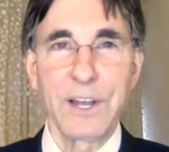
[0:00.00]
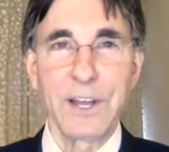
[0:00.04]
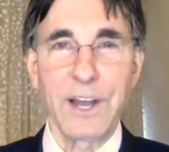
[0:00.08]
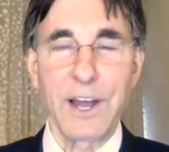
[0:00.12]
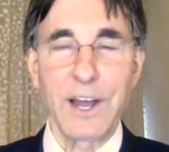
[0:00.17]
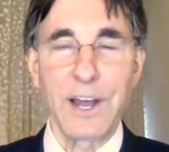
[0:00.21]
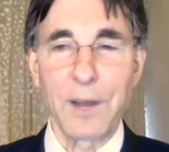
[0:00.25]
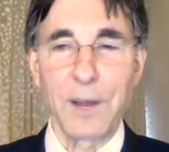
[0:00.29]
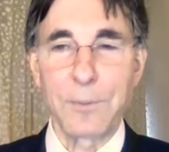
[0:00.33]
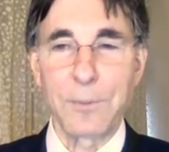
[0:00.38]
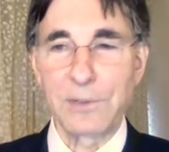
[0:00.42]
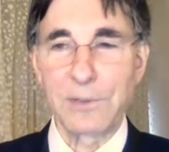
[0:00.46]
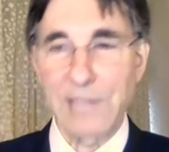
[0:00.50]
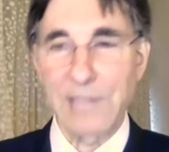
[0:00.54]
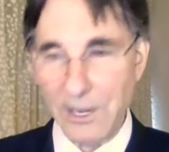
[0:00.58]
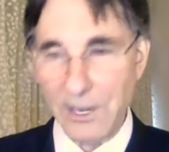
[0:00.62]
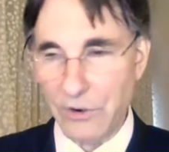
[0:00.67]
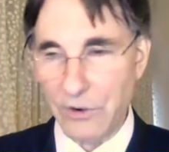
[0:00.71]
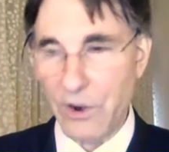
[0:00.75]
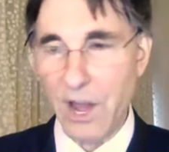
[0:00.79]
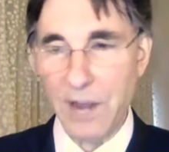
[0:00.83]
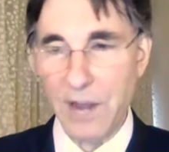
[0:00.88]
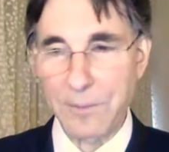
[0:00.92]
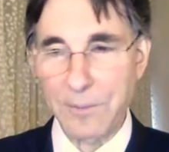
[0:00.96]
Um,
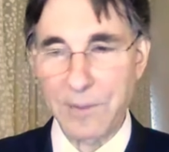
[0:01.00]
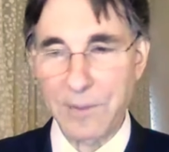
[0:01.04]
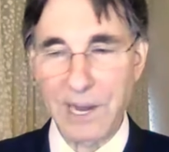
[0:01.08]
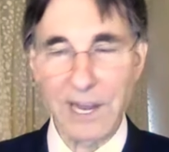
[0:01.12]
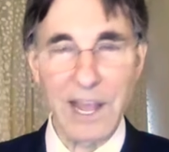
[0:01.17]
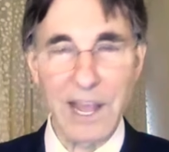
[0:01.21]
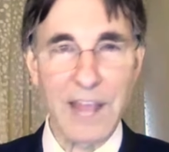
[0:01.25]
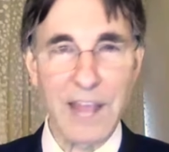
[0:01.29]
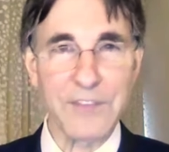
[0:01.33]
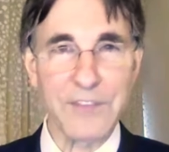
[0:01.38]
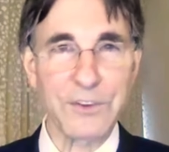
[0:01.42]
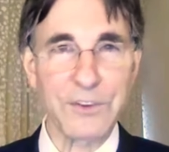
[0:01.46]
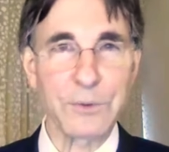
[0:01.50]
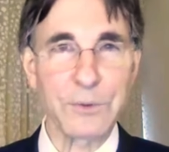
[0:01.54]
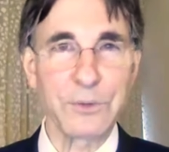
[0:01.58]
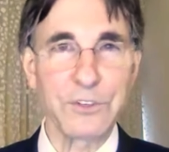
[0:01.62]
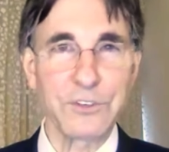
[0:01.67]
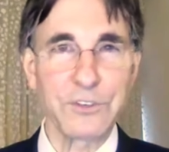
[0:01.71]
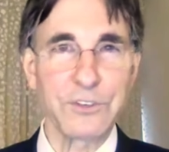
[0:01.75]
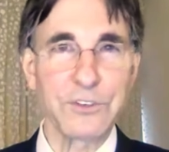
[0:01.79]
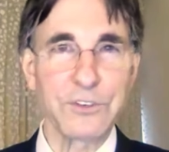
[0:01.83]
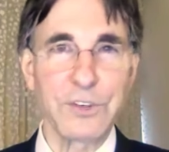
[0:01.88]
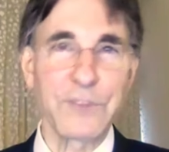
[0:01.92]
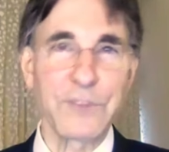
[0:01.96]
later on in my life, it
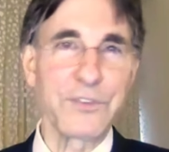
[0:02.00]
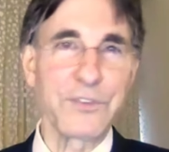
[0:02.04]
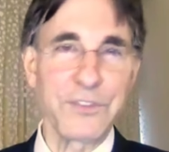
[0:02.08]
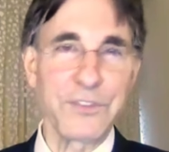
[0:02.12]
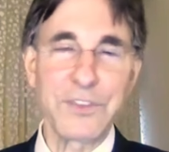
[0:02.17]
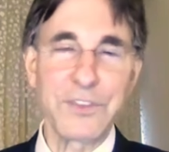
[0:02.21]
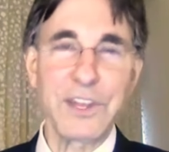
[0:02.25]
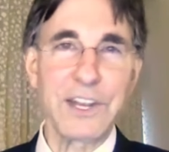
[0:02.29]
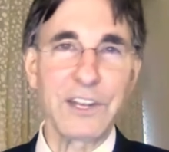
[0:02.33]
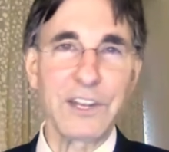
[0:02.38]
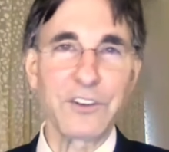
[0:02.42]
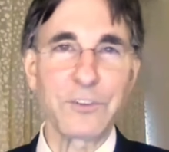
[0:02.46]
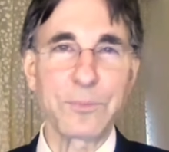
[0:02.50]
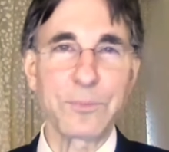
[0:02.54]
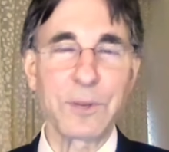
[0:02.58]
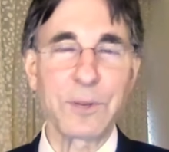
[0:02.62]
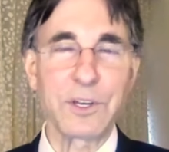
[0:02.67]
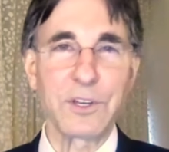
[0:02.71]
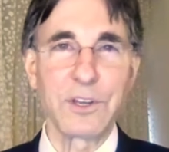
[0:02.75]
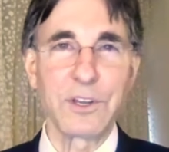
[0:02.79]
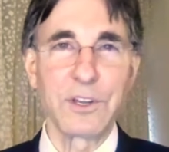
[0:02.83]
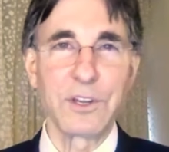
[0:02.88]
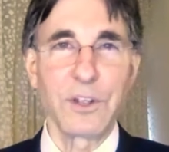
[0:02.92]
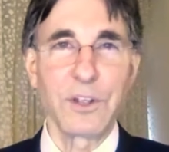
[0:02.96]
was different things, but
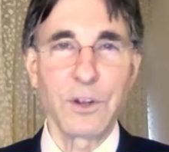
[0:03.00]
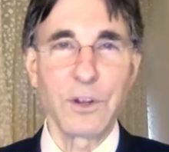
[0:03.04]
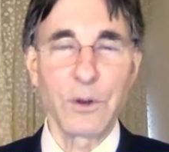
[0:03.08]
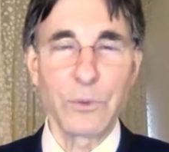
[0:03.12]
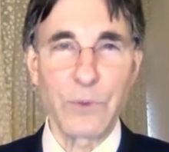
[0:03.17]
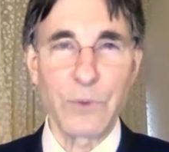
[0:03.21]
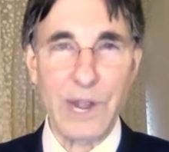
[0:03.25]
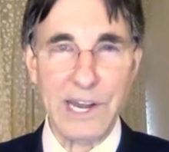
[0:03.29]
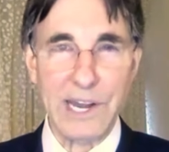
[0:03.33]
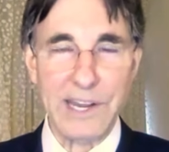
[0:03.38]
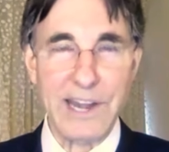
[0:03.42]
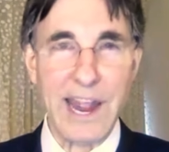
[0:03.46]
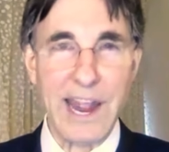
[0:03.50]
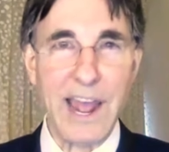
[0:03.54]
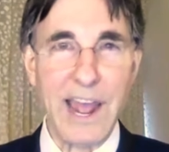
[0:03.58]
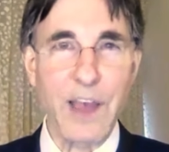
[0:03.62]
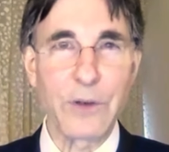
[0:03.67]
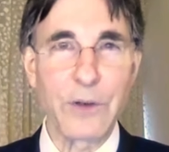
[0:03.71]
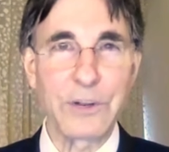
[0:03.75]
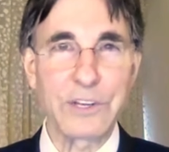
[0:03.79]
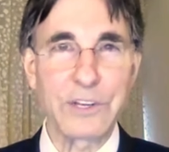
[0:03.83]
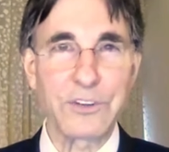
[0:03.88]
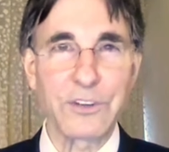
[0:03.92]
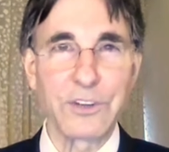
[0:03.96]
right
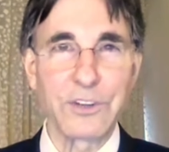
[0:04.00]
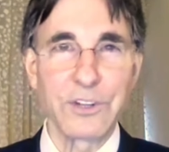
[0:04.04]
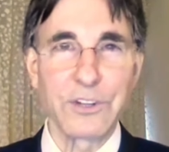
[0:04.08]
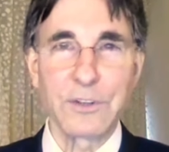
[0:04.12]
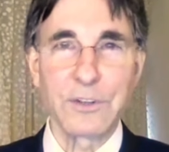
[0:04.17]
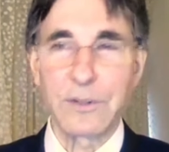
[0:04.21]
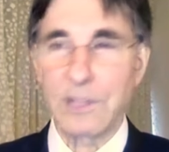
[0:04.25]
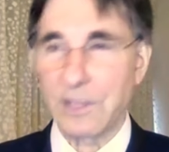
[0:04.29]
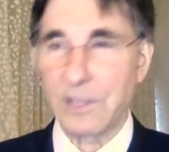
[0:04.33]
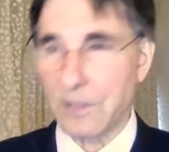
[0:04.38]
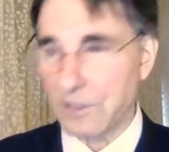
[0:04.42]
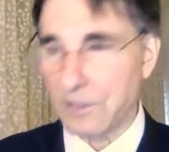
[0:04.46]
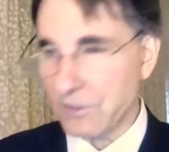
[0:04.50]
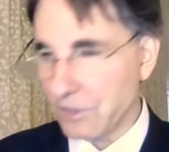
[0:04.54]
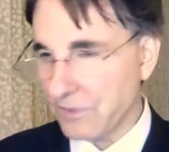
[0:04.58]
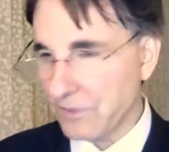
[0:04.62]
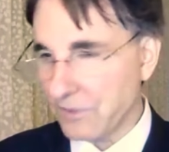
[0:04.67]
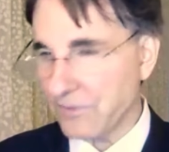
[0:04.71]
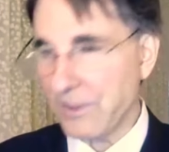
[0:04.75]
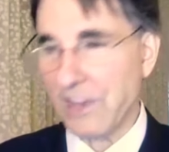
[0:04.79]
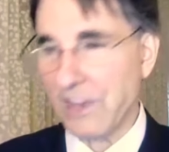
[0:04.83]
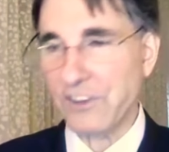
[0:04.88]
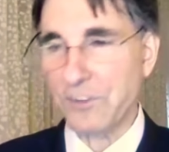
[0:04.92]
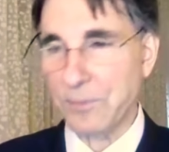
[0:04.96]
now. It's it's
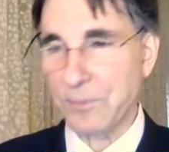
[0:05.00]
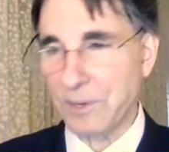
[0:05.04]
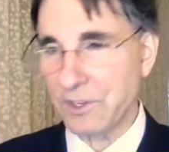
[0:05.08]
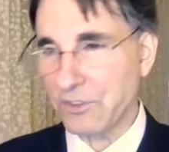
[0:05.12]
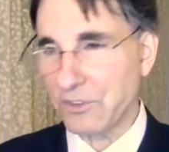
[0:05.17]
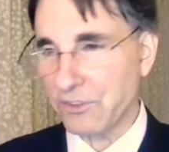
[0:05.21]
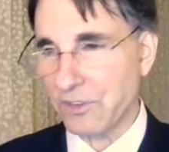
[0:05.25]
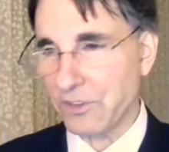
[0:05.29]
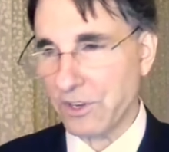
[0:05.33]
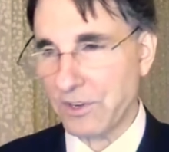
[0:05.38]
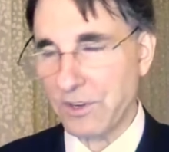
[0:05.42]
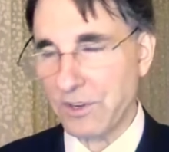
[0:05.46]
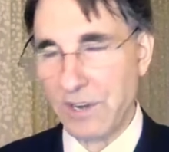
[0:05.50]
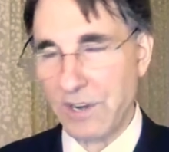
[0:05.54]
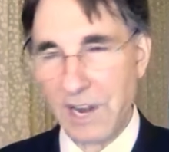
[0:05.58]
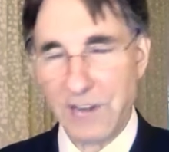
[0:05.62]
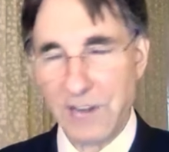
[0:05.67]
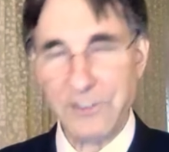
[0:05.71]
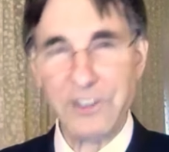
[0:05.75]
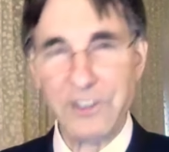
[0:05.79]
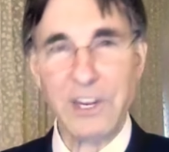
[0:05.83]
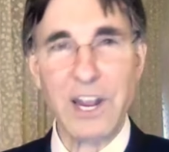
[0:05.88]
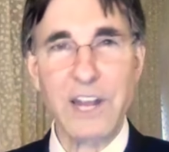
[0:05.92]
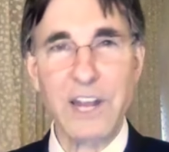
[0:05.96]
investments and
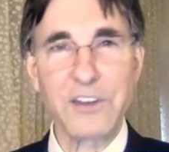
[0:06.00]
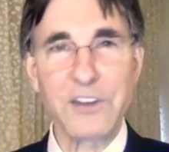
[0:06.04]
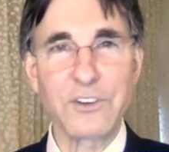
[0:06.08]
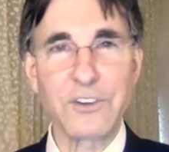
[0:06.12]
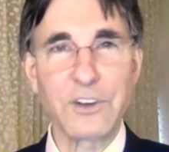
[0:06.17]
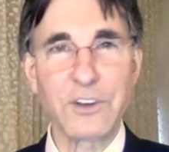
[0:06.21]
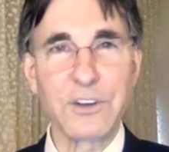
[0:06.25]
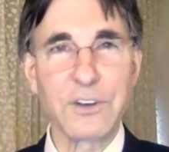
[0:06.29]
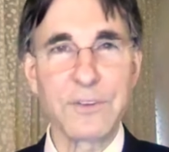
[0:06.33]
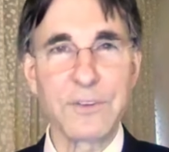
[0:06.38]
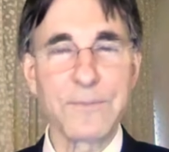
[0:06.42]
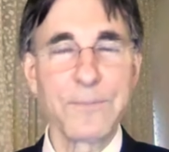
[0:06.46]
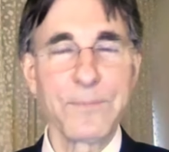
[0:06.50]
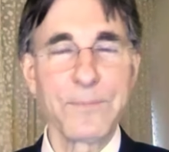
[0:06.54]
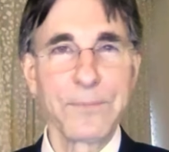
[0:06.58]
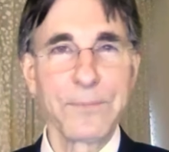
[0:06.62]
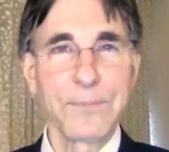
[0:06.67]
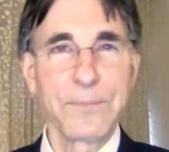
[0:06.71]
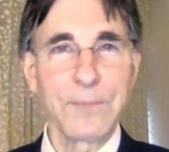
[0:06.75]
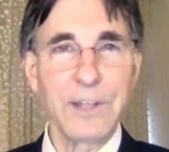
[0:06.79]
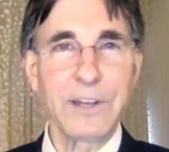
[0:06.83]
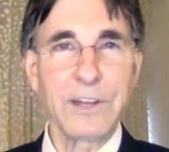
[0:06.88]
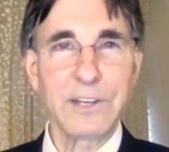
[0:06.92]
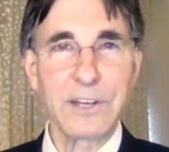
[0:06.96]
education and,
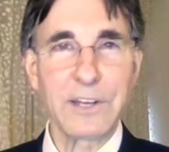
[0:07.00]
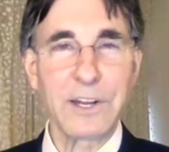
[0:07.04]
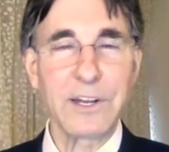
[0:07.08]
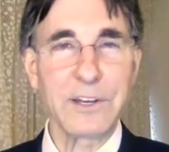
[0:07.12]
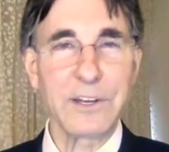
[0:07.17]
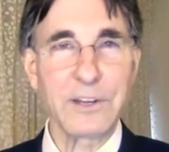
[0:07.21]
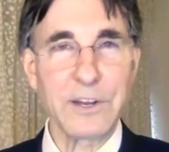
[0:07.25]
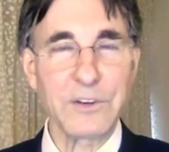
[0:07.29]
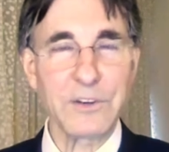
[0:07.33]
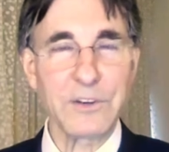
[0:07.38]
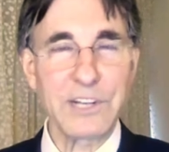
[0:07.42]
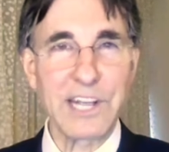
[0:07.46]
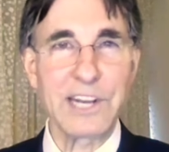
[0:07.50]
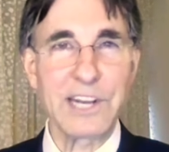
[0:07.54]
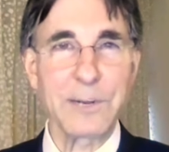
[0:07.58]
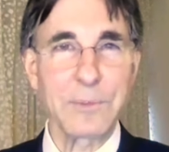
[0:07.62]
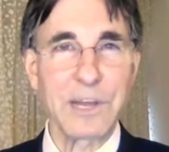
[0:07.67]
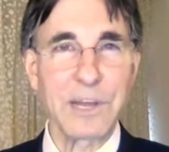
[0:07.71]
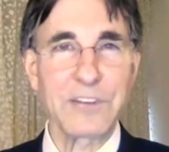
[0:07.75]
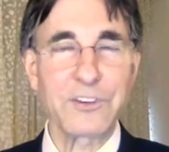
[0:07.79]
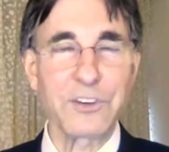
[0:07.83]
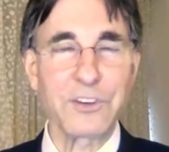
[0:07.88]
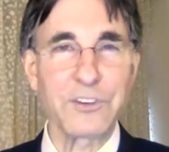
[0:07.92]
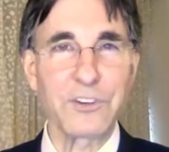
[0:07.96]
and, and getting
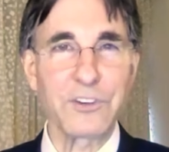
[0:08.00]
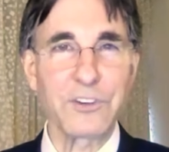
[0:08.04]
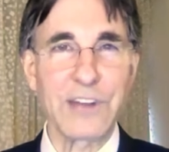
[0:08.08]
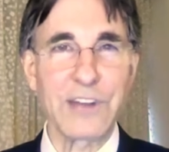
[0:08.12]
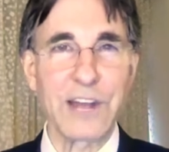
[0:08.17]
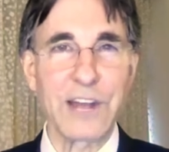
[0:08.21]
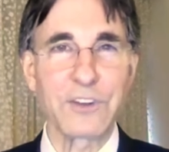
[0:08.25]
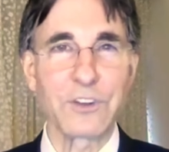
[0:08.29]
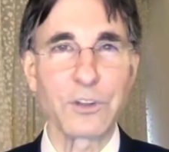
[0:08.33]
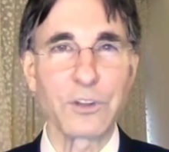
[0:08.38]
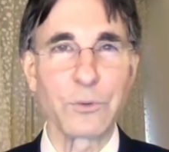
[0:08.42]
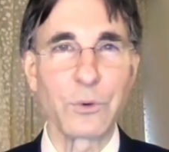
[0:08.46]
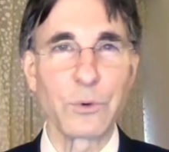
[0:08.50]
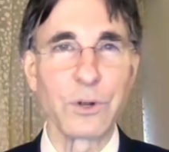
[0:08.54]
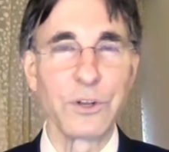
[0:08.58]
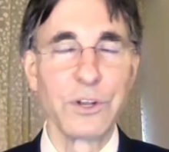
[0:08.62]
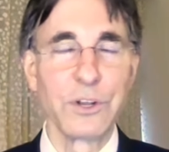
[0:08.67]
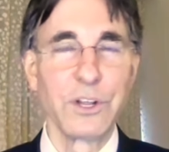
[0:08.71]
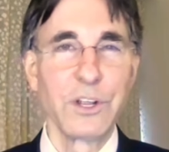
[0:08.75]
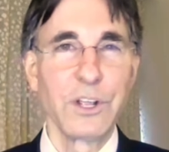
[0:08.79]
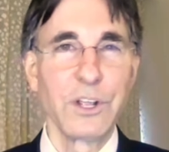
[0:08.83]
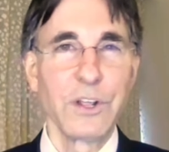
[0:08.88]
messages out to the world.